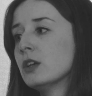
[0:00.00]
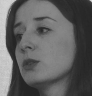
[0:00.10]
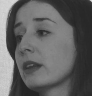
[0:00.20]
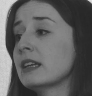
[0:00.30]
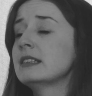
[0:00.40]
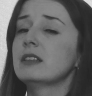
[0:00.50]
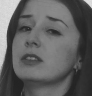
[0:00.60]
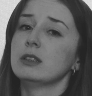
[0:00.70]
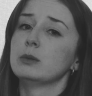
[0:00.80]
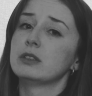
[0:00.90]
So I think
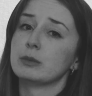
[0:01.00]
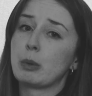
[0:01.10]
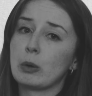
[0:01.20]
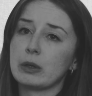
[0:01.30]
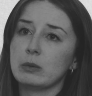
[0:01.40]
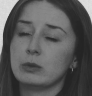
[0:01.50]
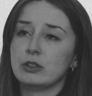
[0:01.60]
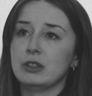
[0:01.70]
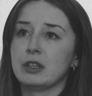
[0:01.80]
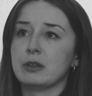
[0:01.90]
David Lewis's point
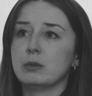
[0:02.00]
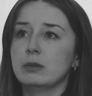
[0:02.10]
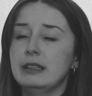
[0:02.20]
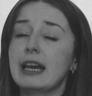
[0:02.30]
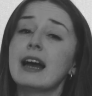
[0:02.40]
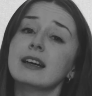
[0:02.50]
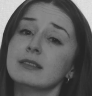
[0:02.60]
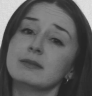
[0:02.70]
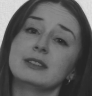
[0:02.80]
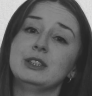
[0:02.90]
was, you know, yeah,
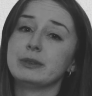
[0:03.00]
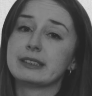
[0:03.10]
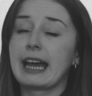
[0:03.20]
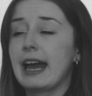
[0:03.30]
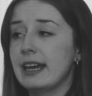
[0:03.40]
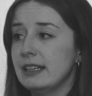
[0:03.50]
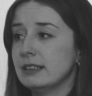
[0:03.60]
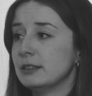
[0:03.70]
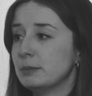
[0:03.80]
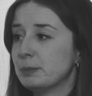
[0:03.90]
he was gay,